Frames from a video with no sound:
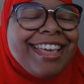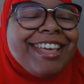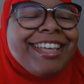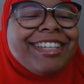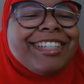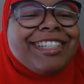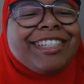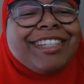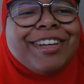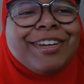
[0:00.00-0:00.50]

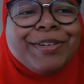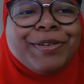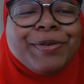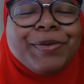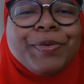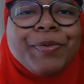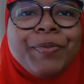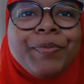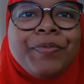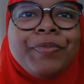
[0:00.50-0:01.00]
so
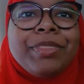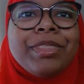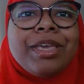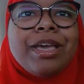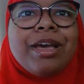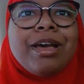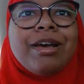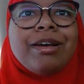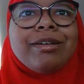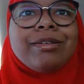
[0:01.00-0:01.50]

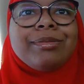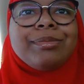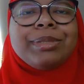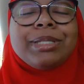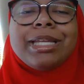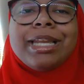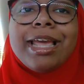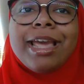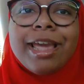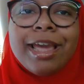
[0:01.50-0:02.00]

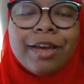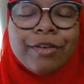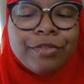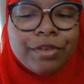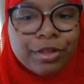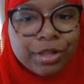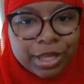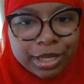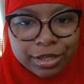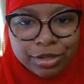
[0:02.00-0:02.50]
today I
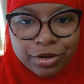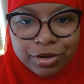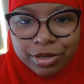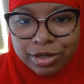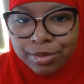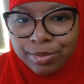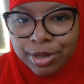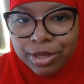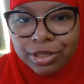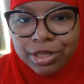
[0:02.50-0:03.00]
felt like talking
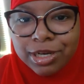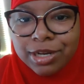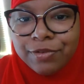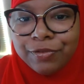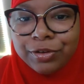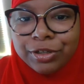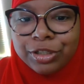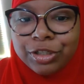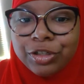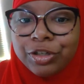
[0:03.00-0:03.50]
about the
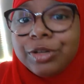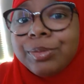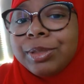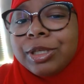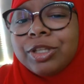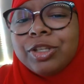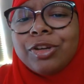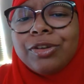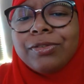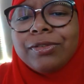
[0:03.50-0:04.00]
different streaming
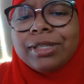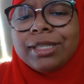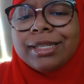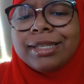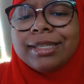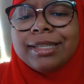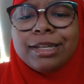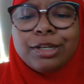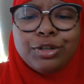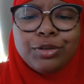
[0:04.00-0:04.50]
services
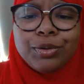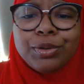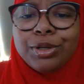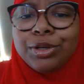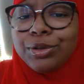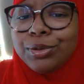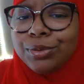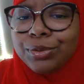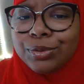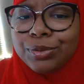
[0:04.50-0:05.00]
that you can
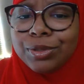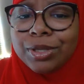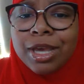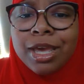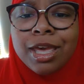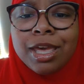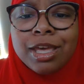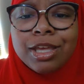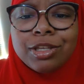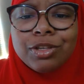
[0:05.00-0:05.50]
use
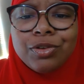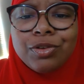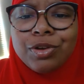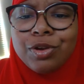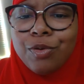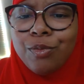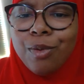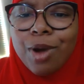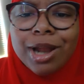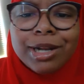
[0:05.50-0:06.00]
so you
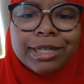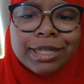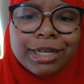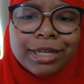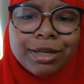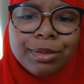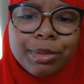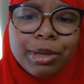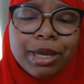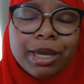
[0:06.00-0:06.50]
can watch
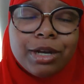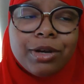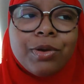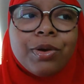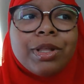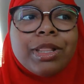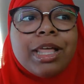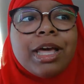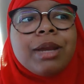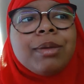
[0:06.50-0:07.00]
anime. I know a
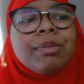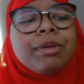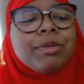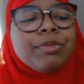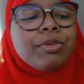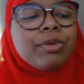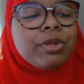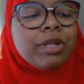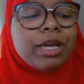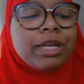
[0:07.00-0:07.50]
lot of
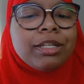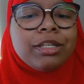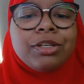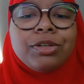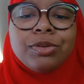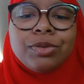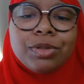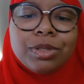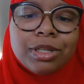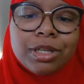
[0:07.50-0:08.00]
people like to
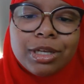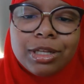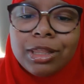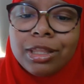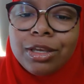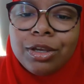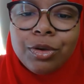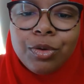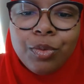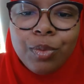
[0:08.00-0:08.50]
use the
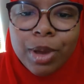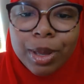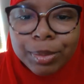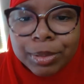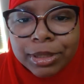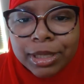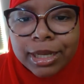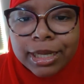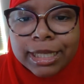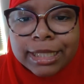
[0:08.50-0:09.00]
illegal
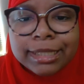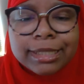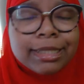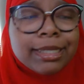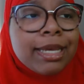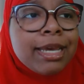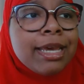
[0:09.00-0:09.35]
websites,